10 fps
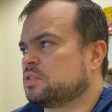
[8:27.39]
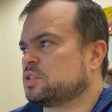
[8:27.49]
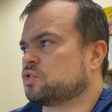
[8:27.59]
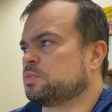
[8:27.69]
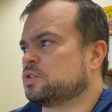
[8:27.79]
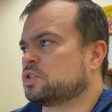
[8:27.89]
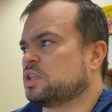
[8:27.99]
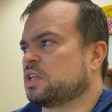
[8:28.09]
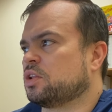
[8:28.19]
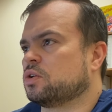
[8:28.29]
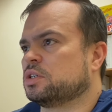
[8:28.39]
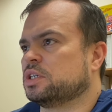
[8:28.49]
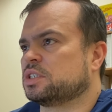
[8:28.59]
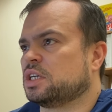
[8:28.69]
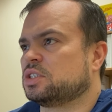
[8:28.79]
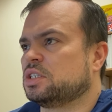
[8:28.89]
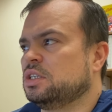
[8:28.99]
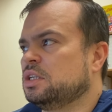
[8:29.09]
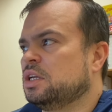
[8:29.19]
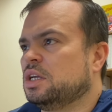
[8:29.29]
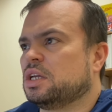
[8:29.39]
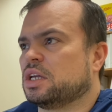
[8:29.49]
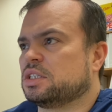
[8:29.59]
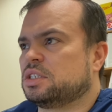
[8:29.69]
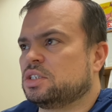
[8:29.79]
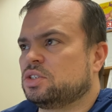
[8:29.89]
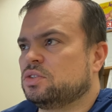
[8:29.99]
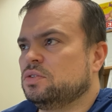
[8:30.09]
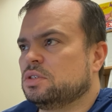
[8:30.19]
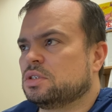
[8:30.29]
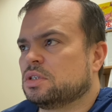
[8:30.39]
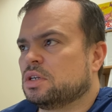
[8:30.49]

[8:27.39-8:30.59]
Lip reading: distribution, and localization in tissues,